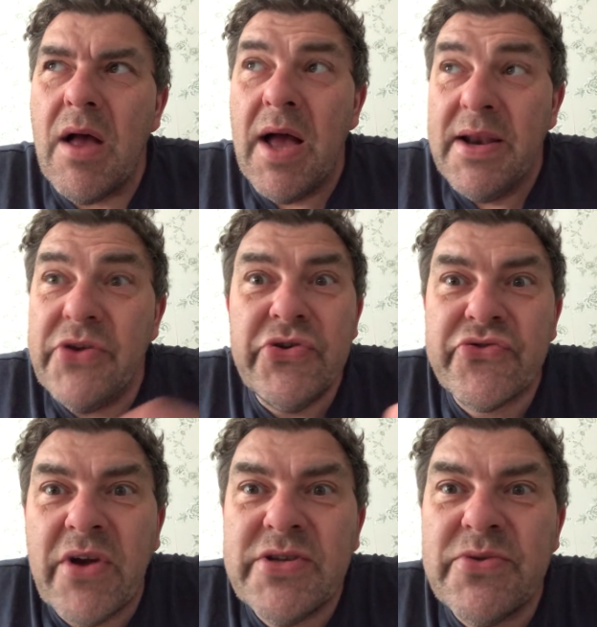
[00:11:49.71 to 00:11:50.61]
an issue
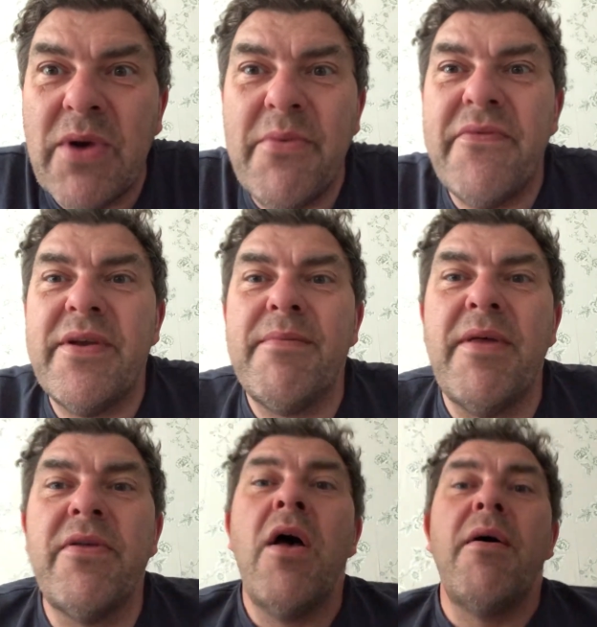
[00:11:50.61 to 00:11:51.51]
straight away within a
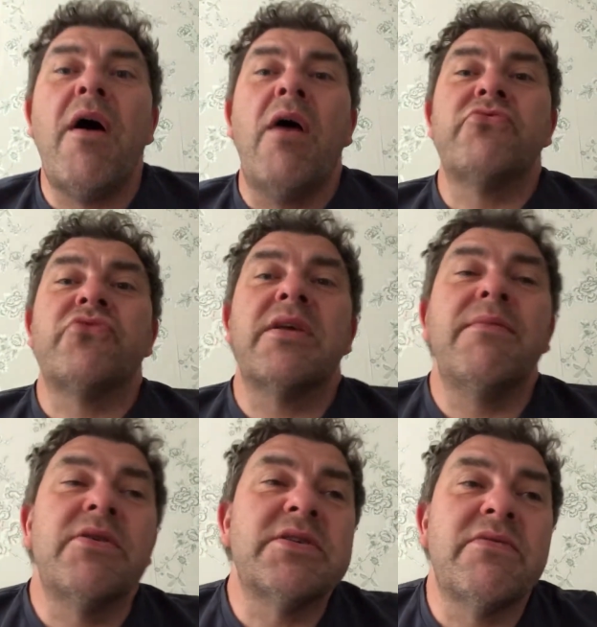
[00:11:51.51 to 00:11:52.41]
month. I was trying to
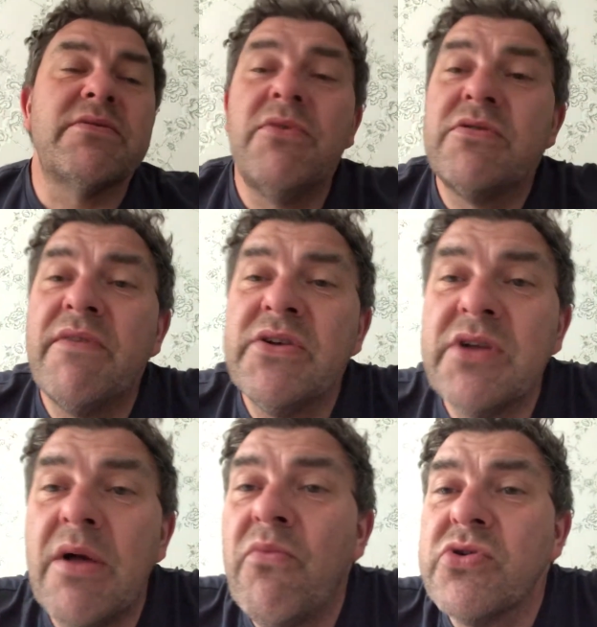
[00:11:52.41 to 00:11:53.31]
get myself some motivation
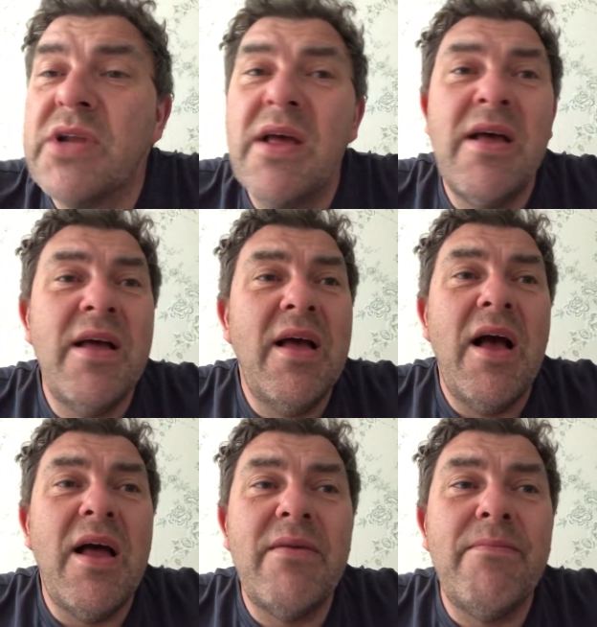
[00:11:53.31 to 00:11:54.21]
out and watching.
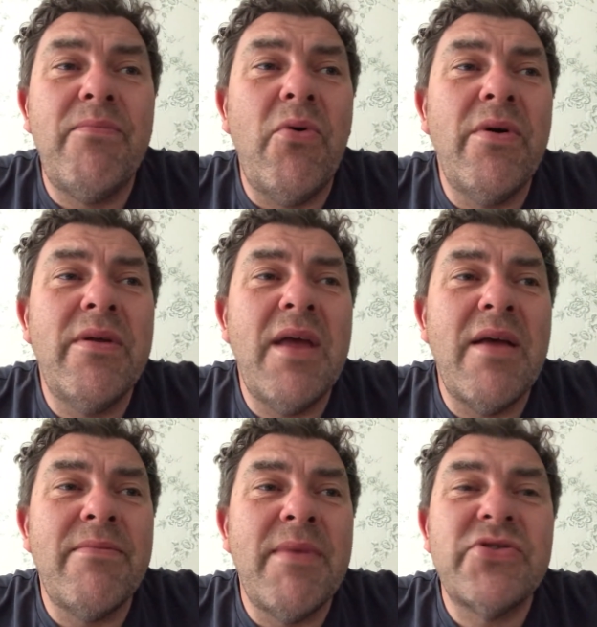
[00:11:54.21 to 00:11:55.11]
And boy, yeah,
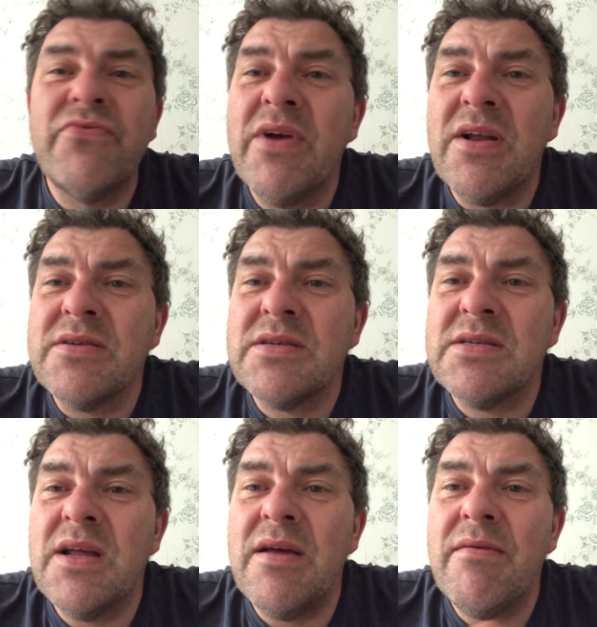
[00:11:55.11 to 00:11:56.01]
it makes you realise,
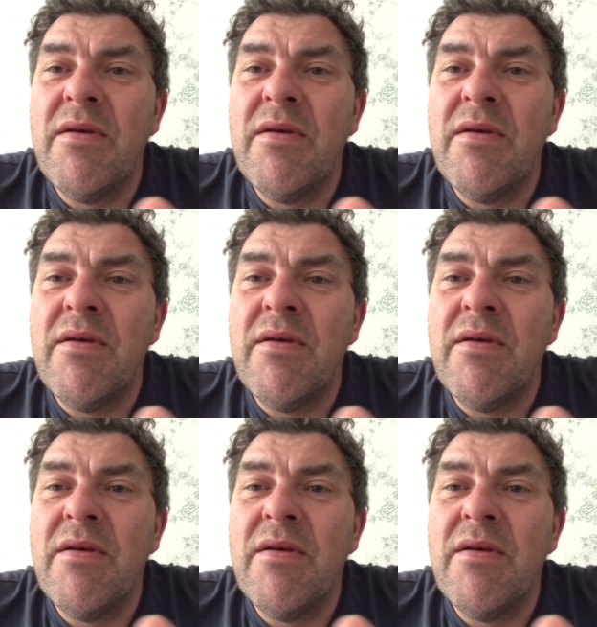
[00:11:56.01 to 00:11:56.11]
doesn't it?